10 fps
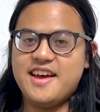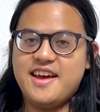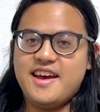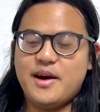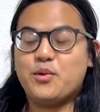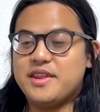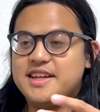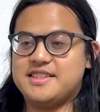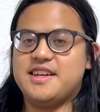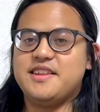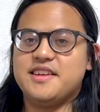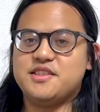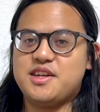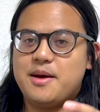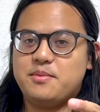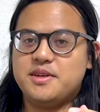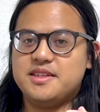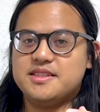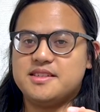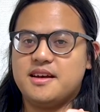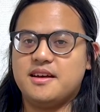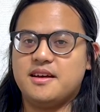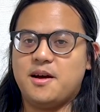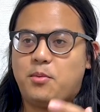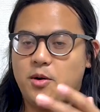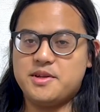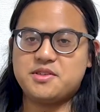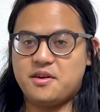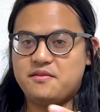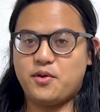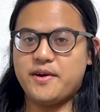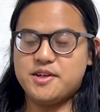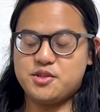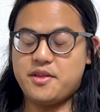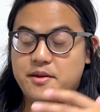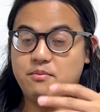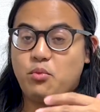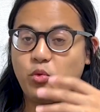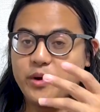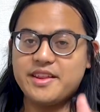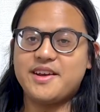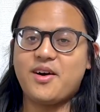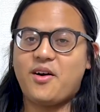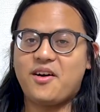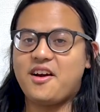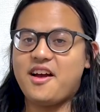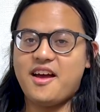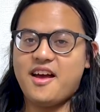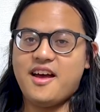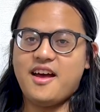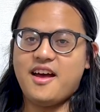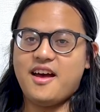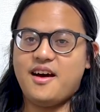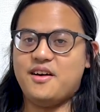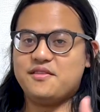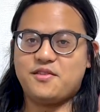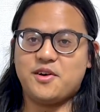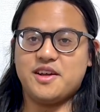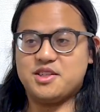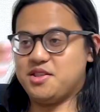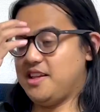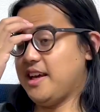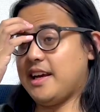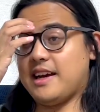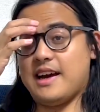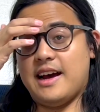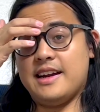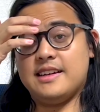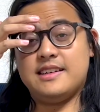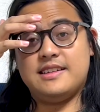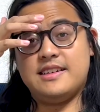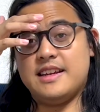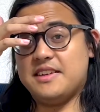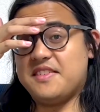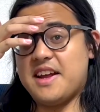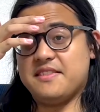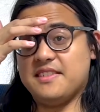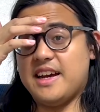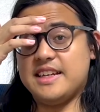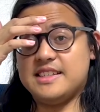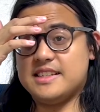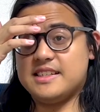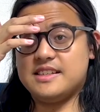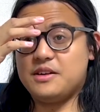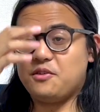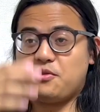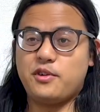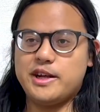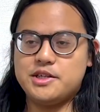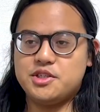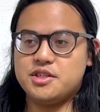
And when they say that Japanese apartments are unfurnished, they really are unfurnished. Like, I didn't even have lights, no fridge,